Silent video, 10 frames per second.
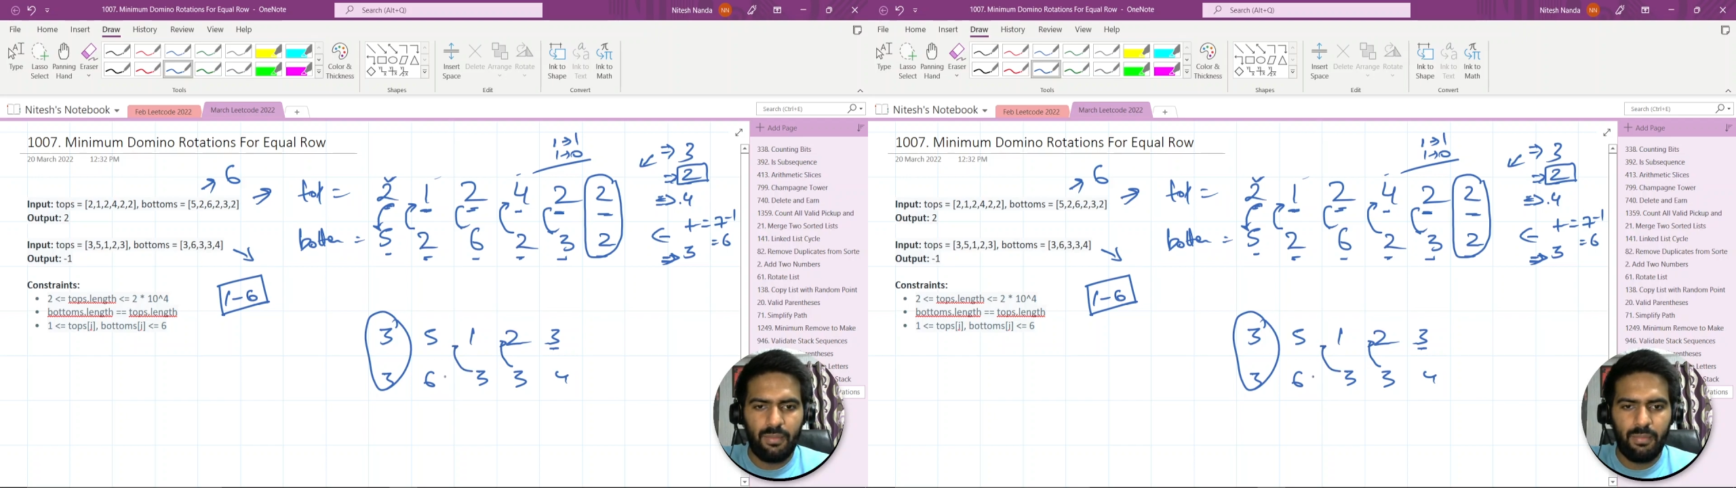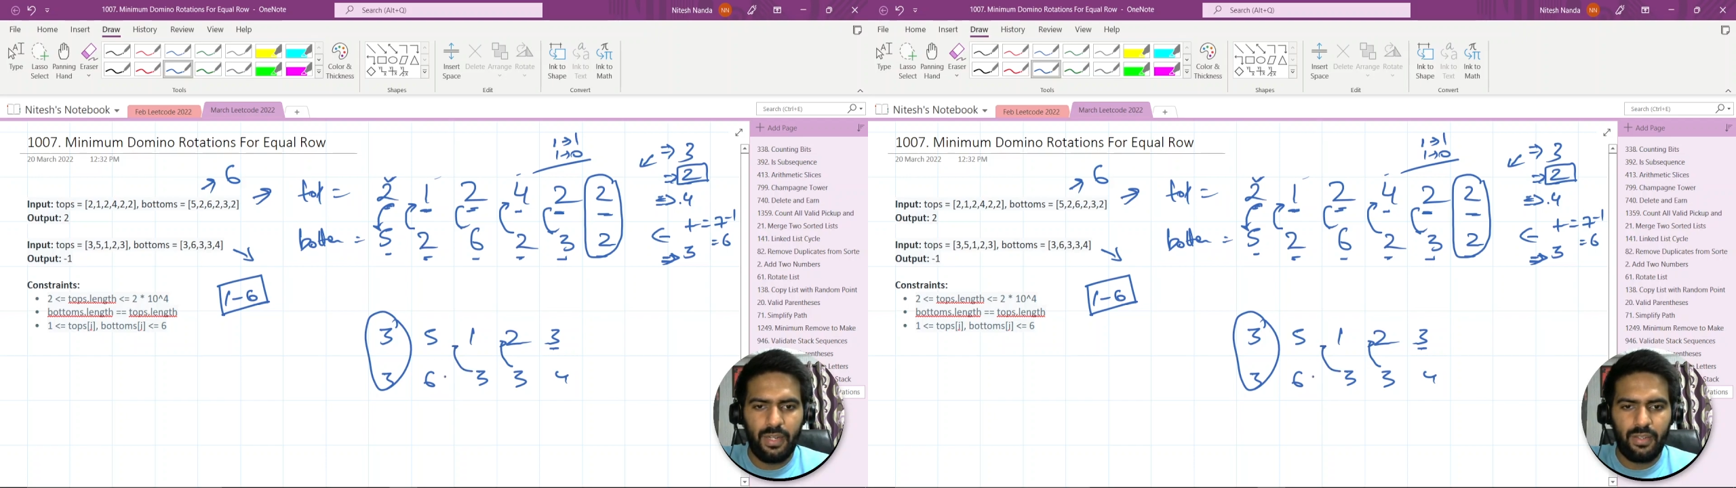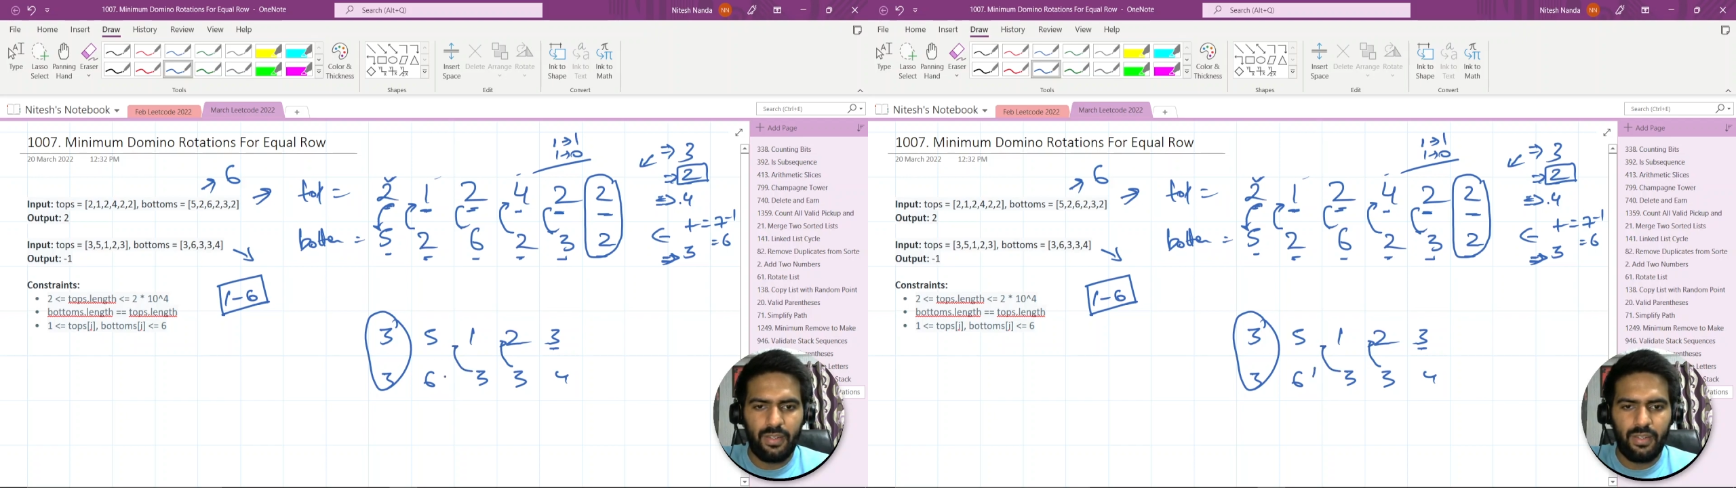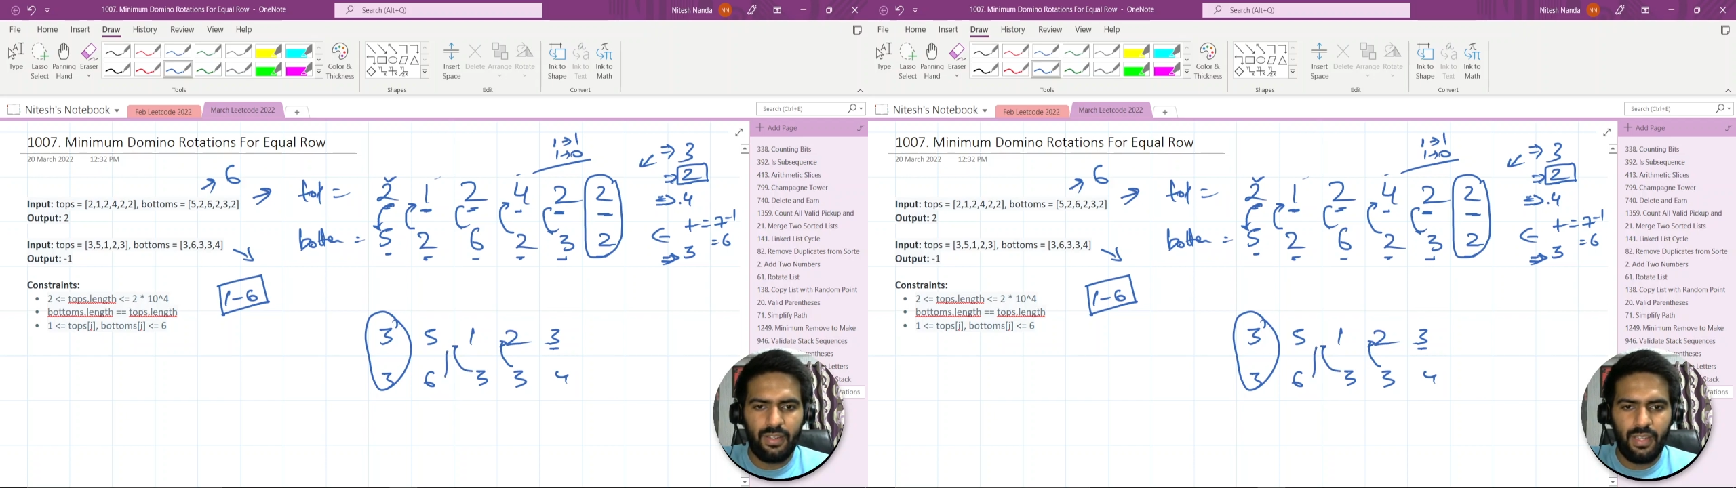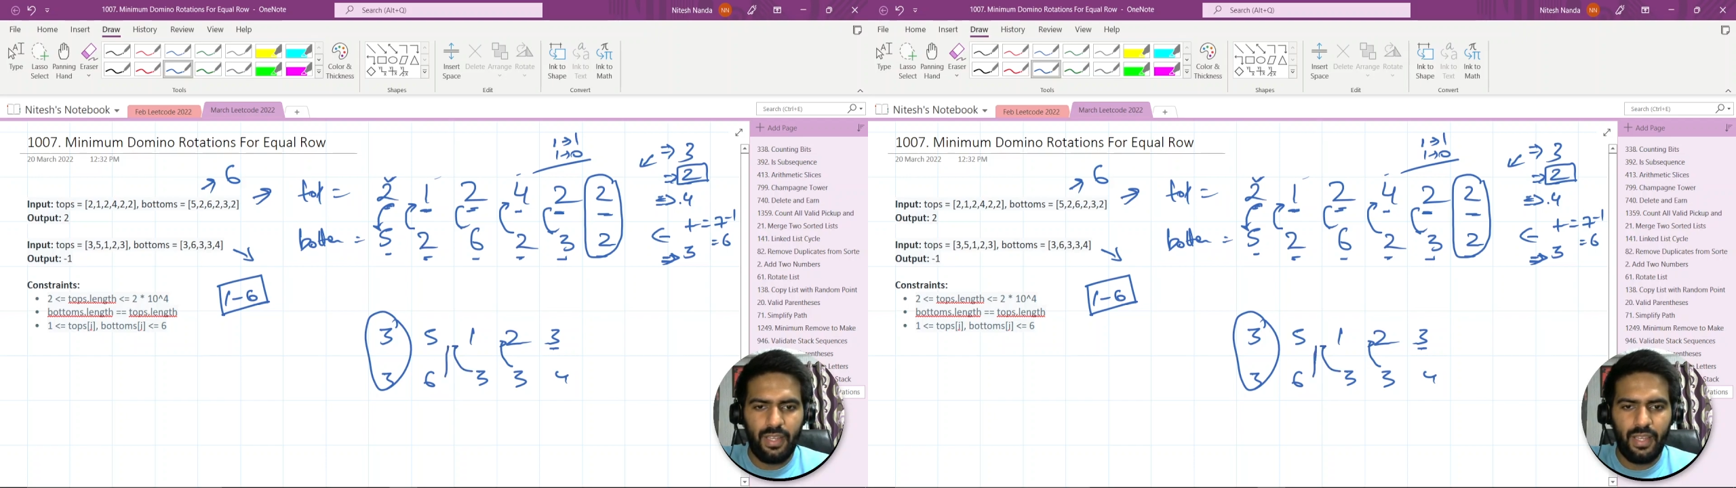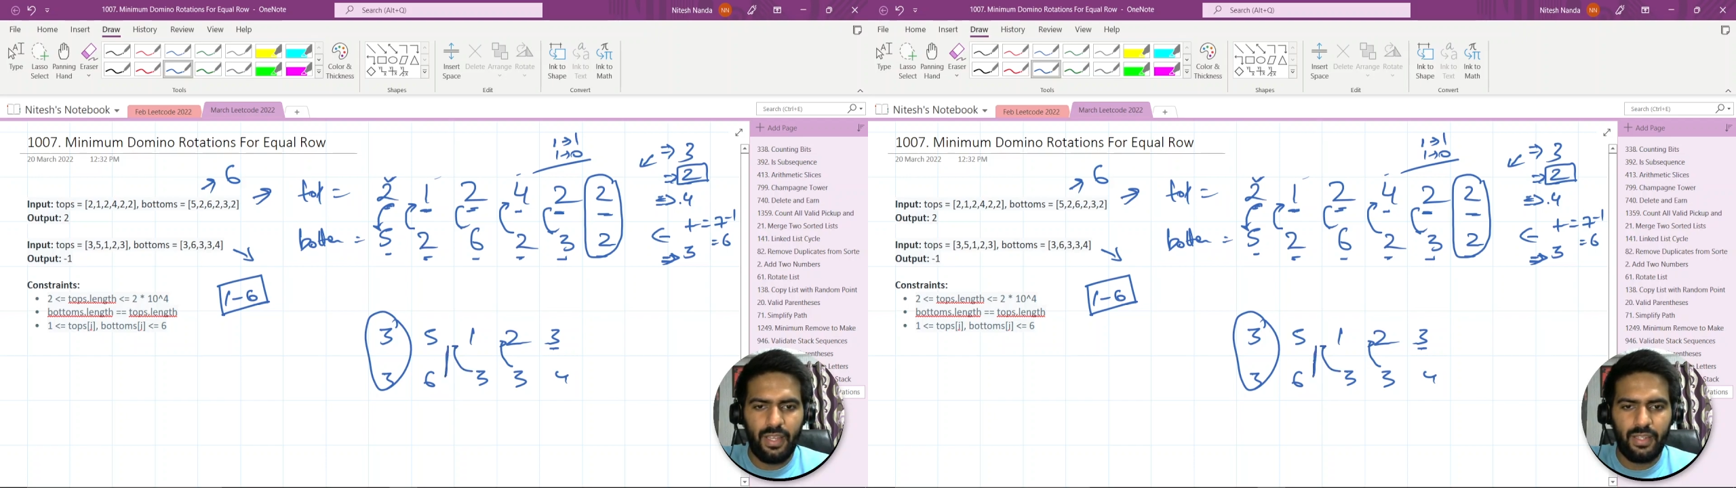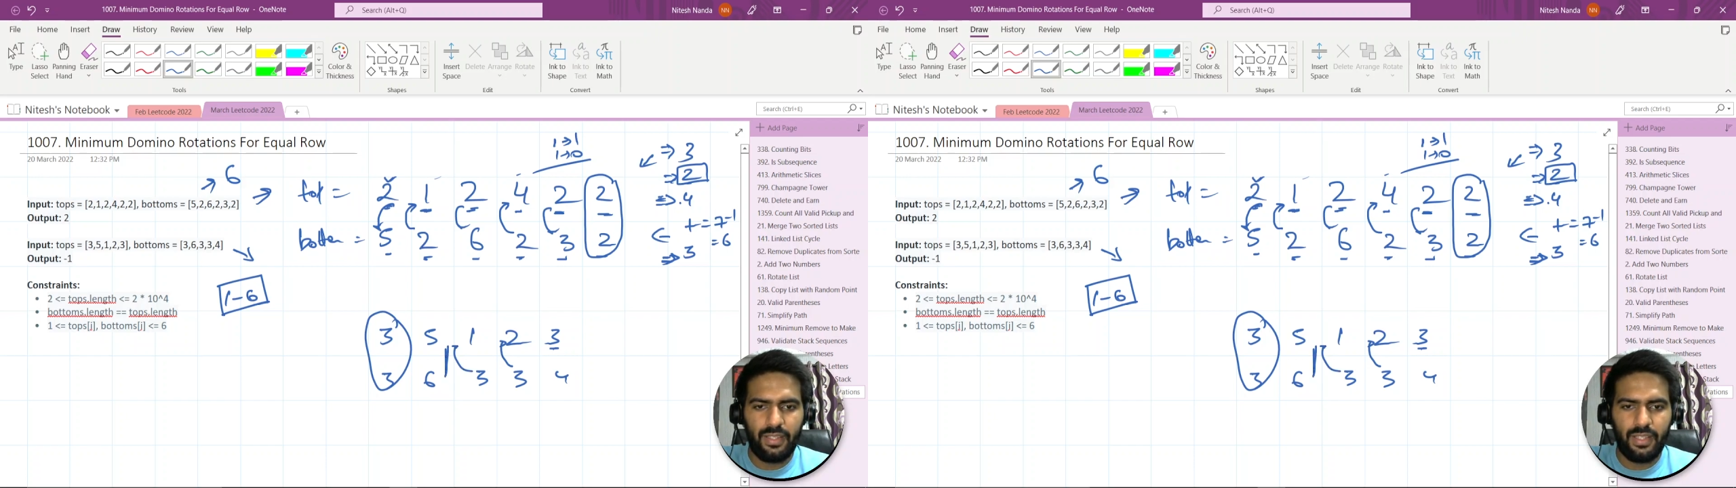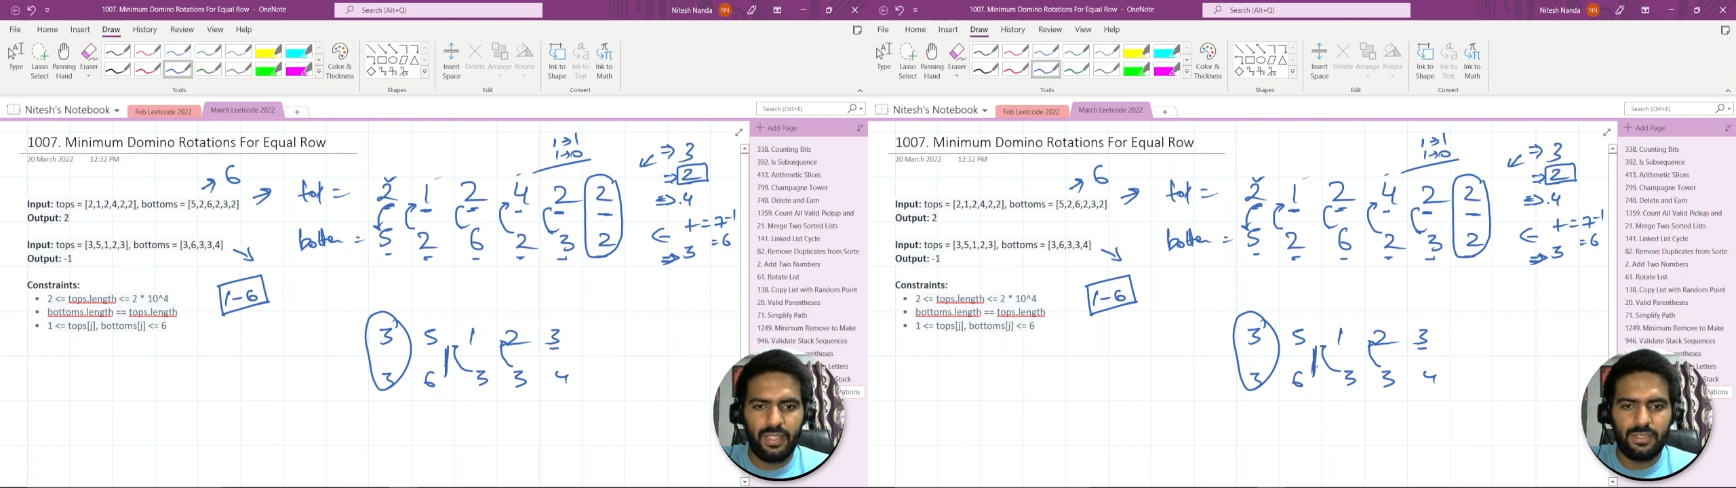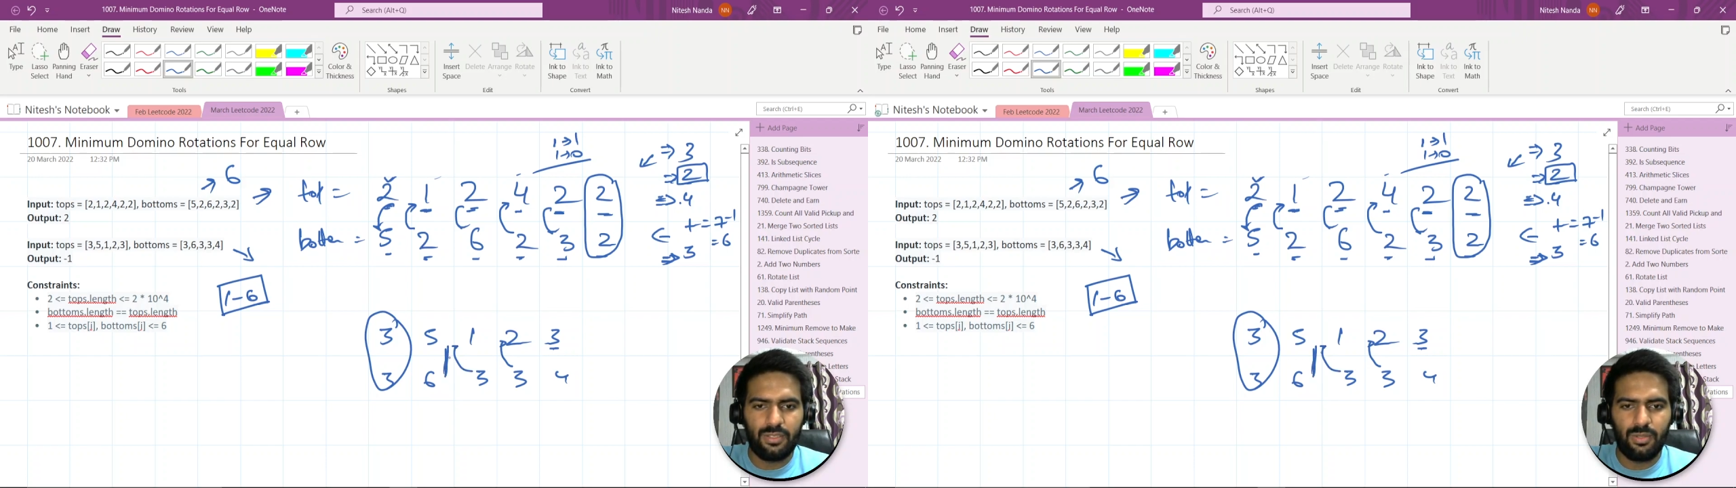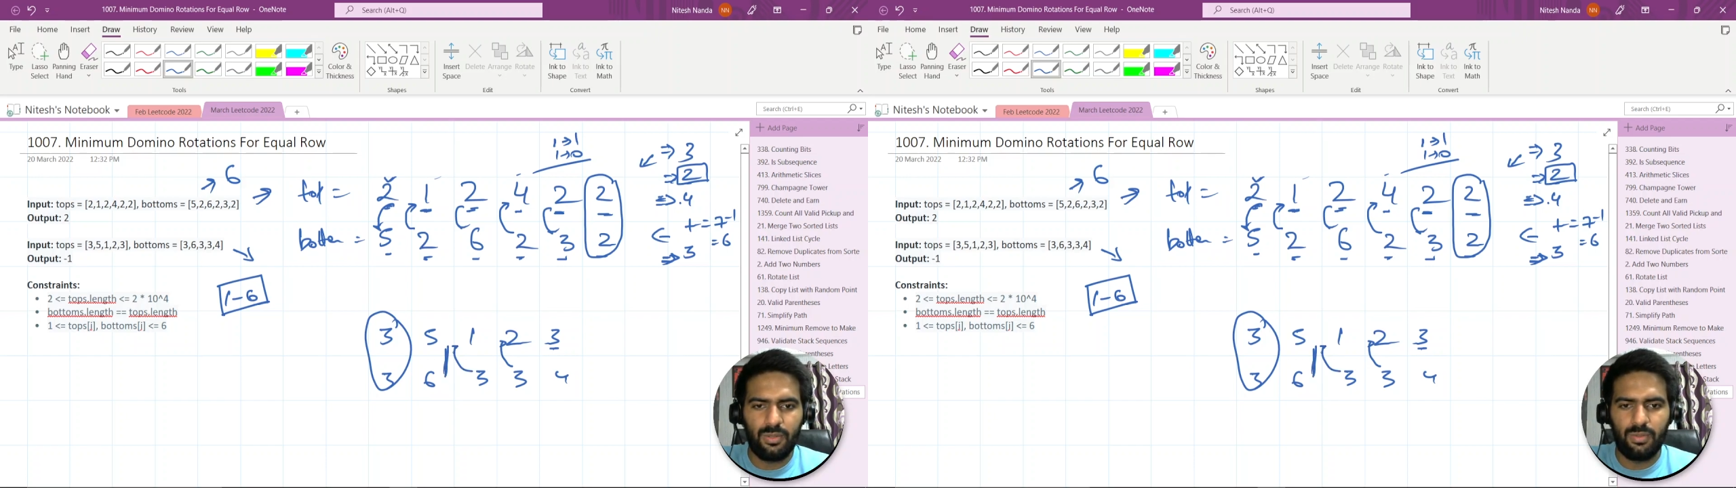but here there is
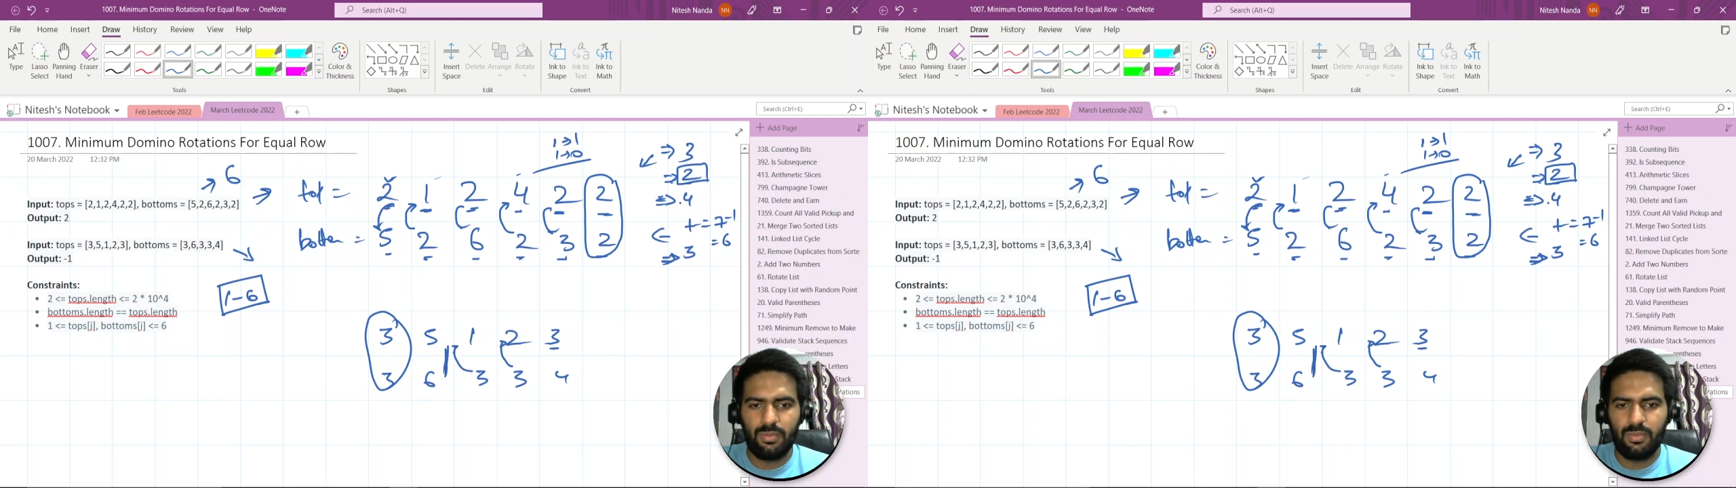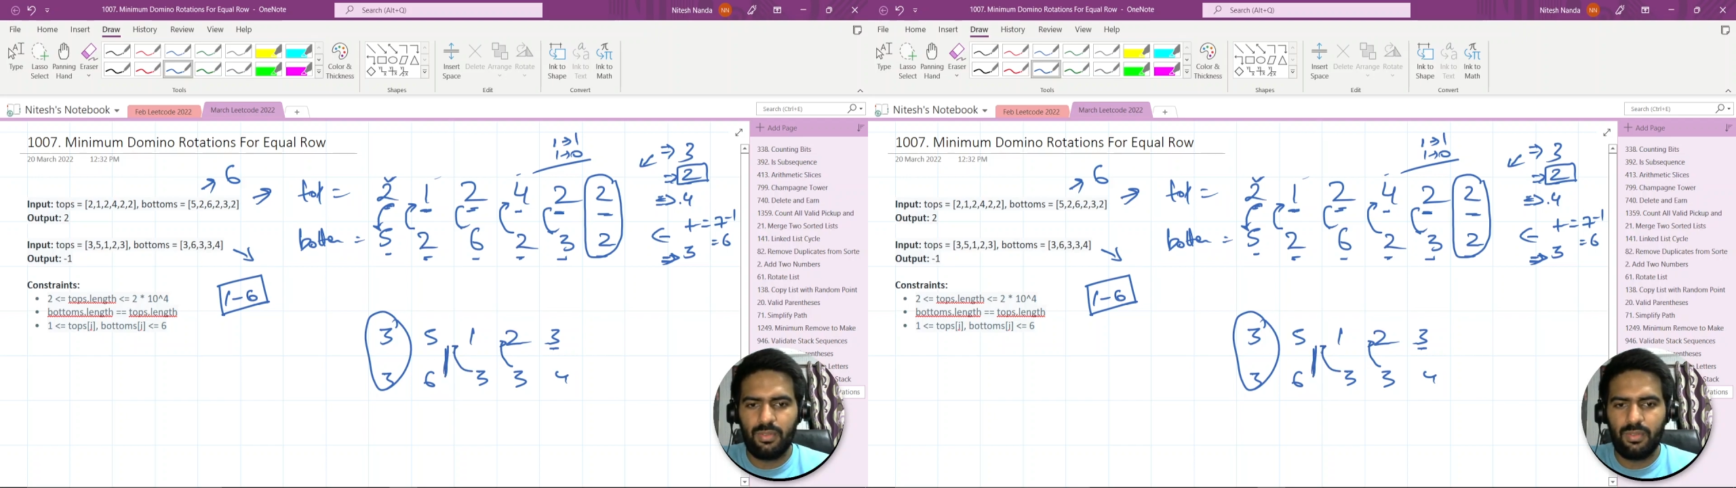no